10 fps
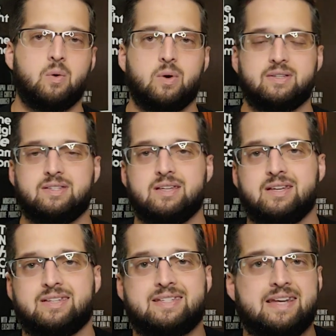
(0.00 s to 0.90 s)
was
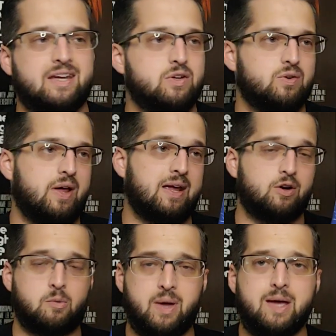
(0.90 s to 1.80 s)
the standard
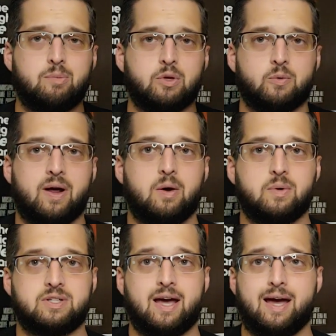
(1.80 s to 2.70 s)
Anchor Bay Blu-ray,
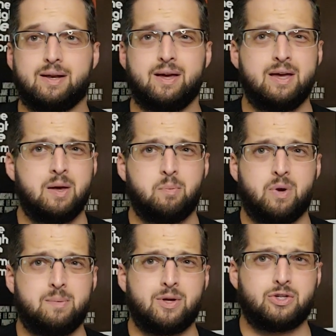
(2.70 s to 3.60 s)
which had
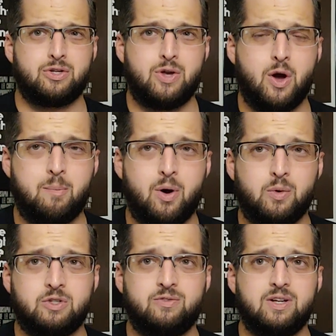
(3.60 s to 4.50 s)
pretty much no
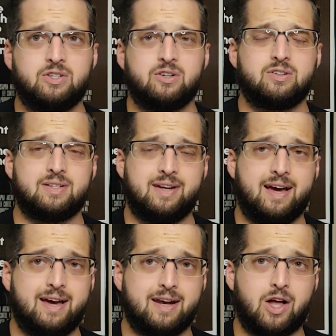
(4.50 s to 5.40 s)
bonus features. It
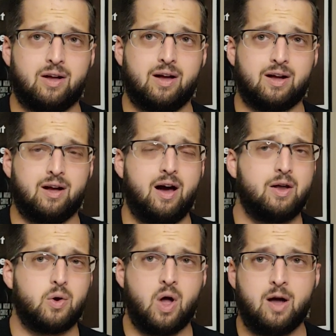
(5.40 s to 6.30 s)
had a
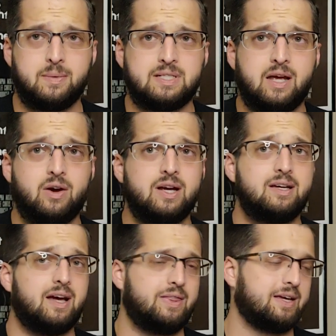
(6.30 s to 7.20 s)
auto
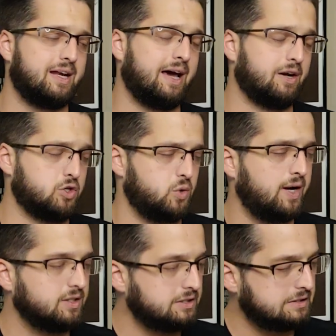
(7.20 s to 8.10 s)
commentary, I think it had a
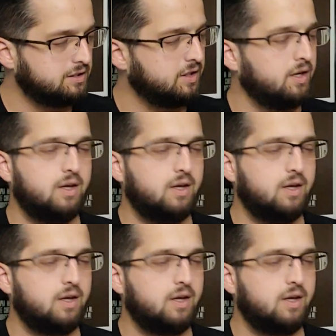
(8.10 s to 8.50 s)
trailer,